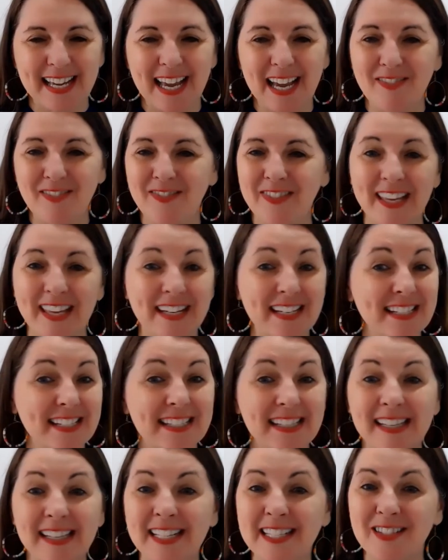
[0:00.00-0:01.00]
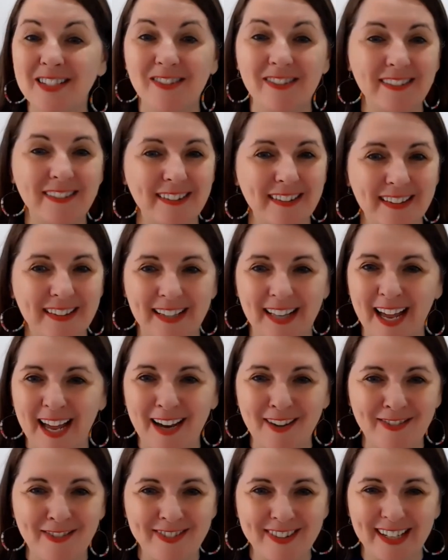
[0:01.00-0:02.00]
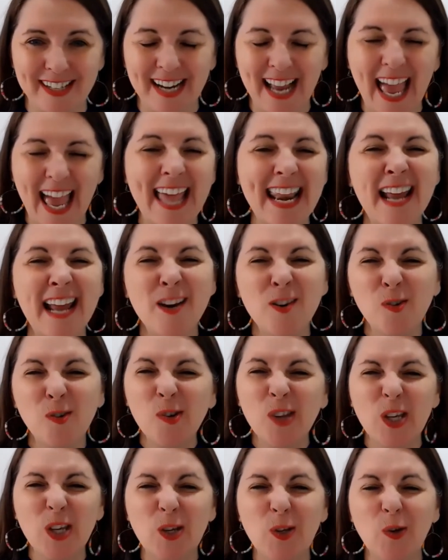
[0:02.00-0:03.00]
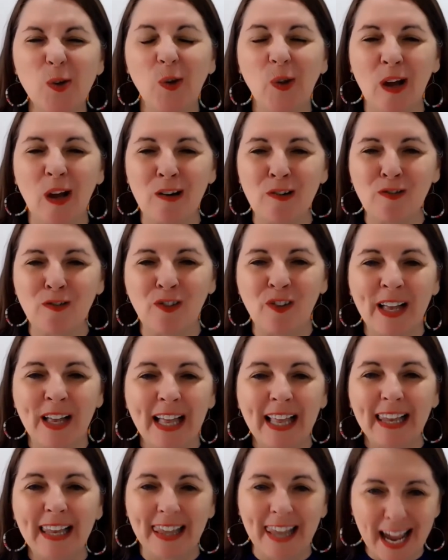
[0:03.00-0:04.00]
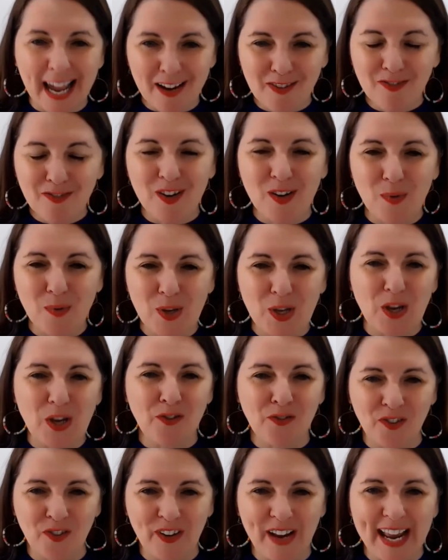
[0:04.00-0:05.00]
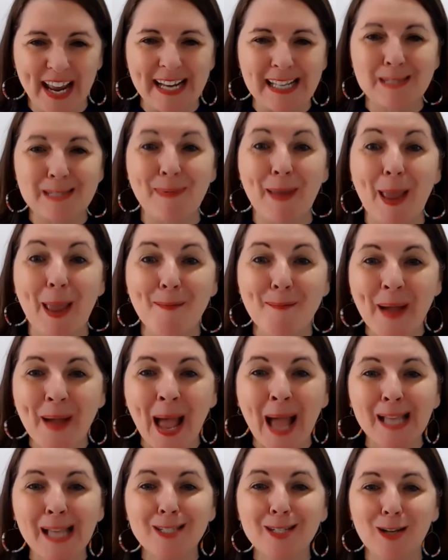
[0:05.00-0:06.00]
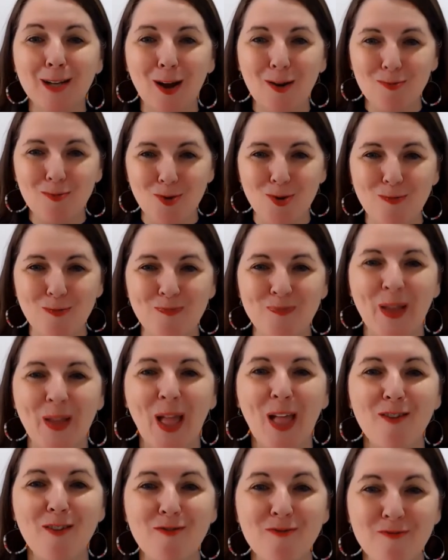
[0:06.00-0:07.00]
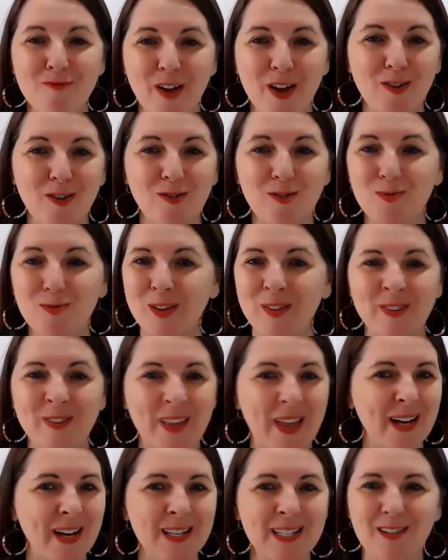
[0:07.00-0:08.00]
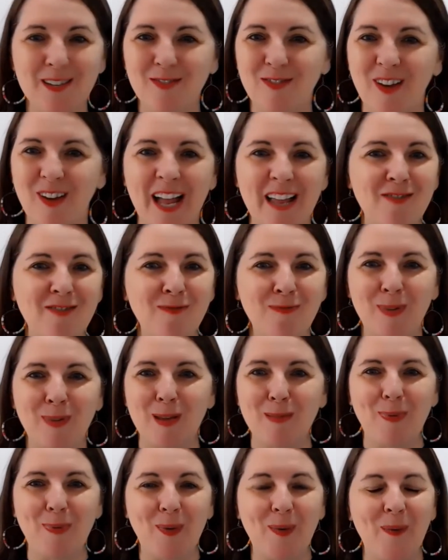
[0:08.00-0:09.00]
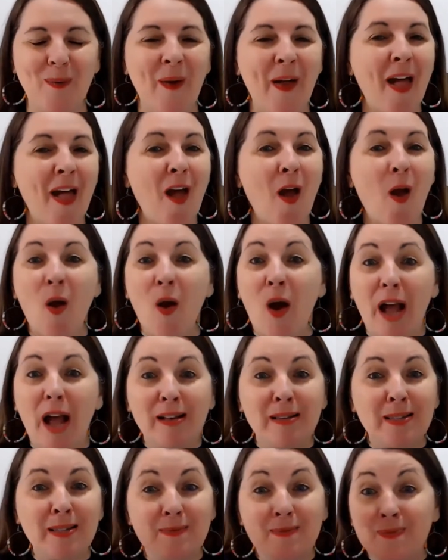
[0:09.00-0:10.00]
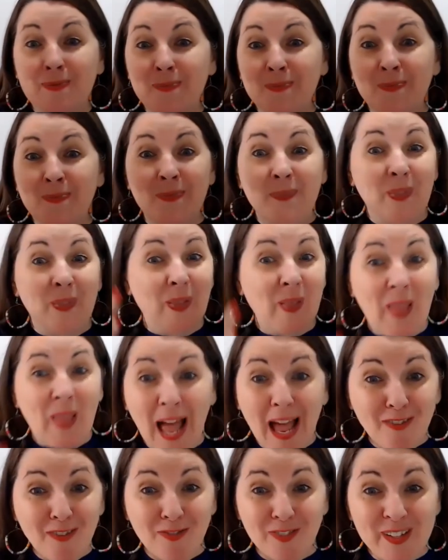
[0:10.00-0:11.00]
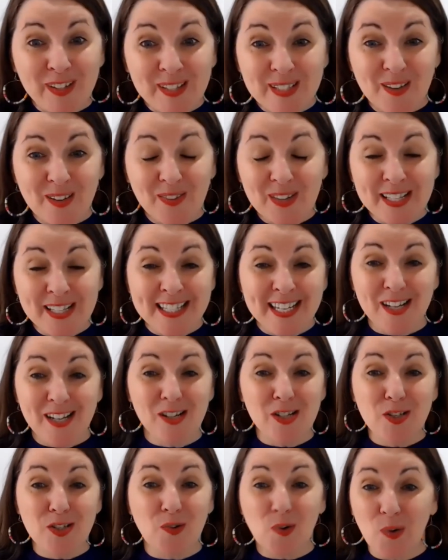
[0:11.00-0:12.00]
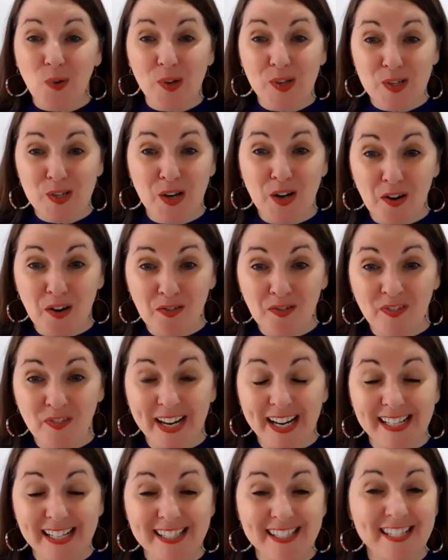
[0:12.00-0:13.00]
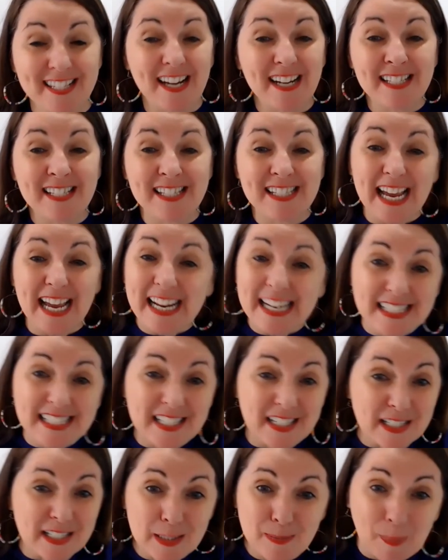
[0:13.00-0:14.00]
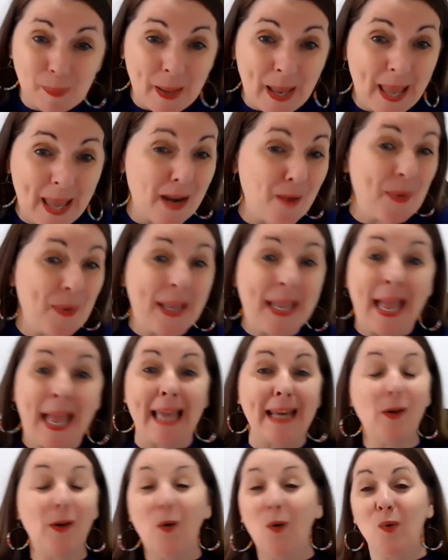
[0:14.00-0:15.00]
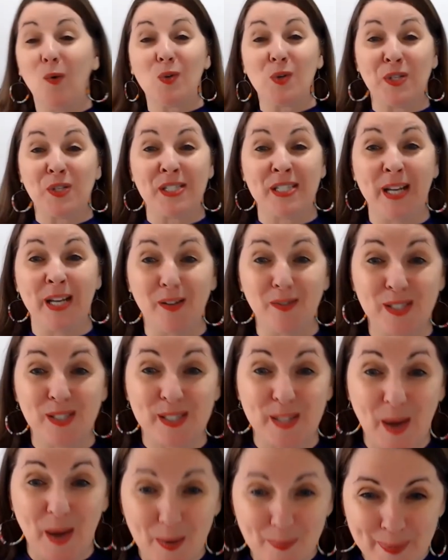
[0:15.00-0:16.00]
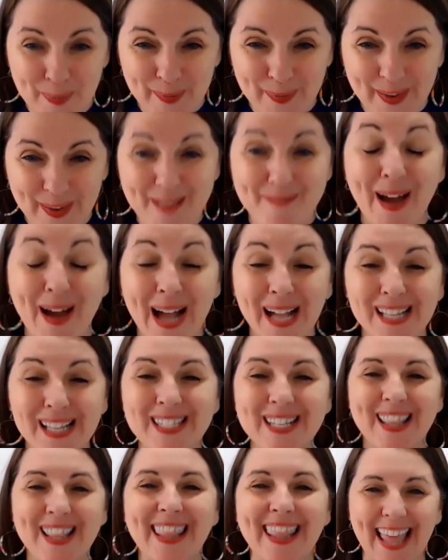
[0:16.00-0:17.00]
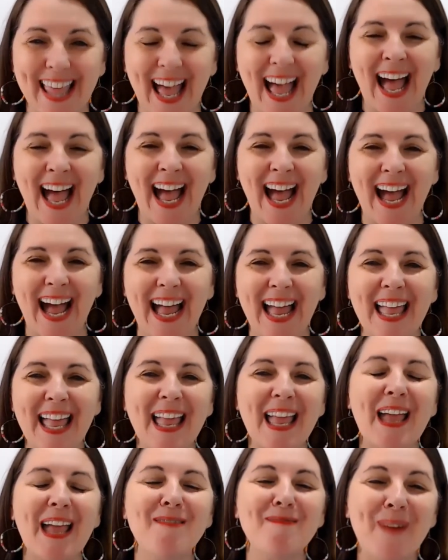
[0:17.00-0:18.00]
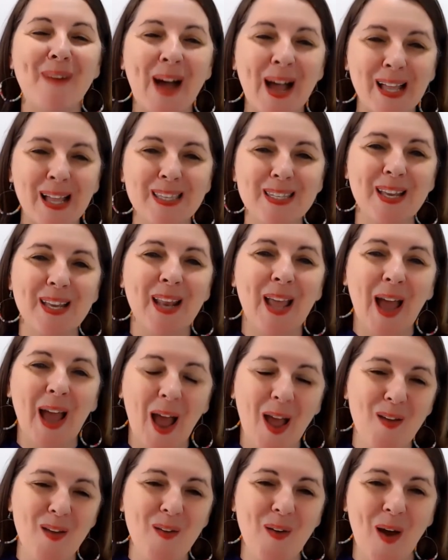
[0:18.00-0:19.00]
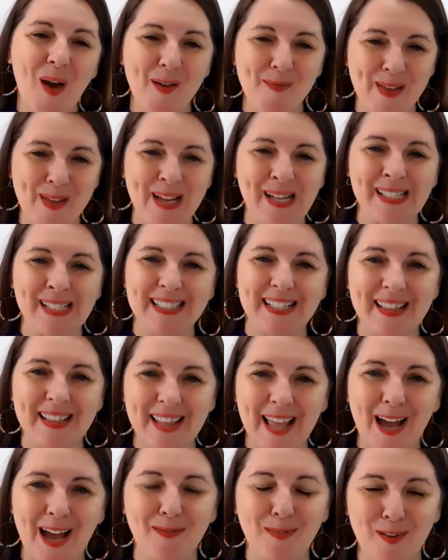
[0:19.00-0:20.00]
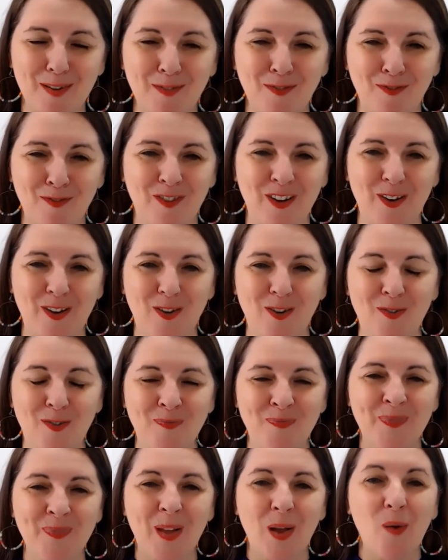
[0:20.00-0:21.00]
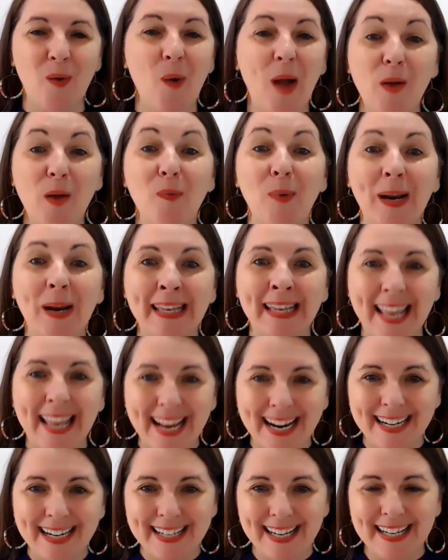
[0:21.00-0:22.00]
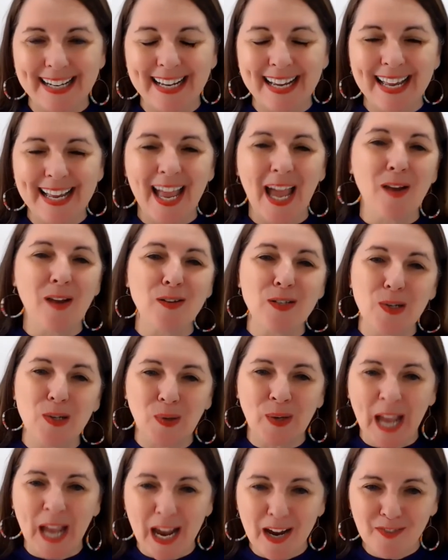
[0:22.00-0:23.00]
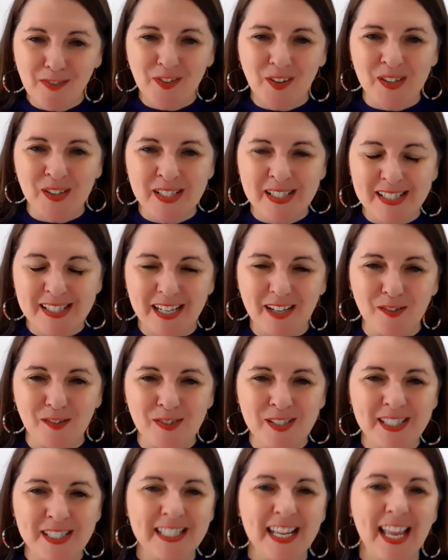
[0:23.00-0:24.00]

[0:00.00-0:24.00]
if there is little laughter. And I know that you love laughing with your friends, but imagine a room filled with 35 people and laughing till the tears are rolling down our face, till our sides are splitting and we can't hold ourselves up. Imagine that. Imagine how amazing that would feel while we're learning how to look after ourselves